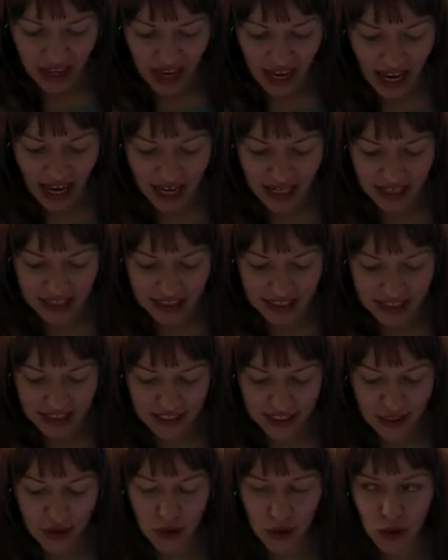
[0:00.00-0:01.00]
and
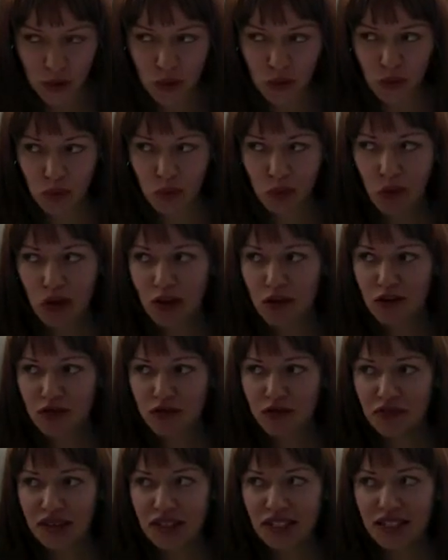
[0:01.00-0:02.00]
one
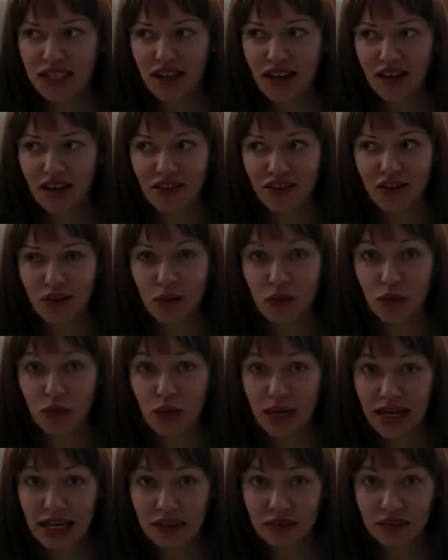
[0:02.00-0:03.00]
of the other
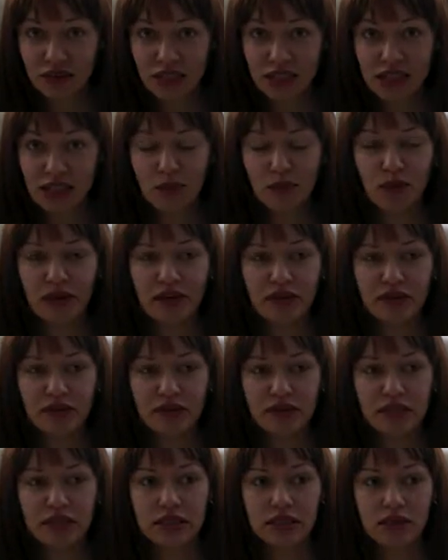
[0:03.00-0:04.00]
great physical
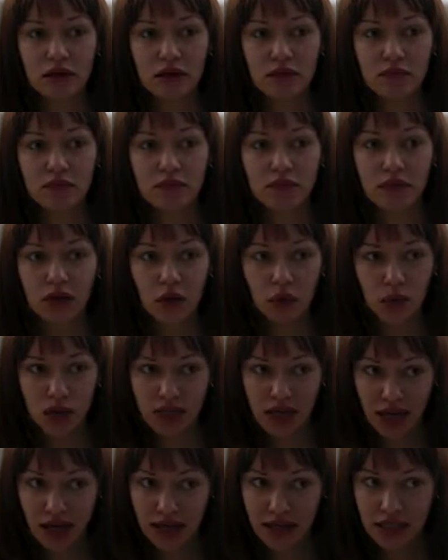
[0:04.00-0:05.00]
benefits which
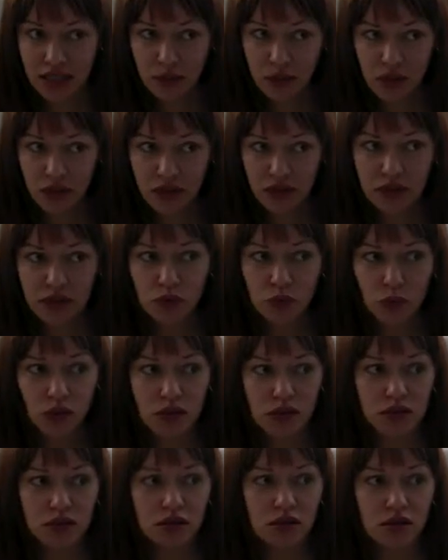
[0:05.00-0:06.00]
I experienced
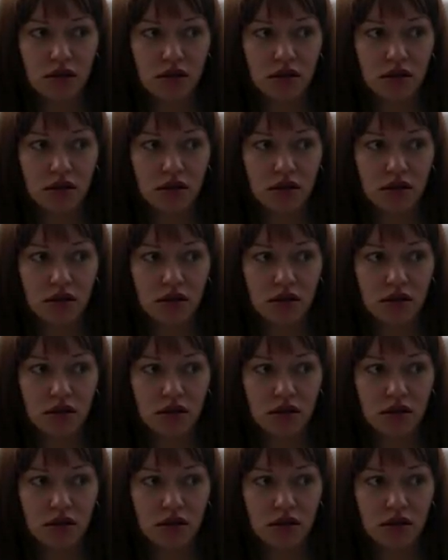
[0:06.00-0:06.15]
was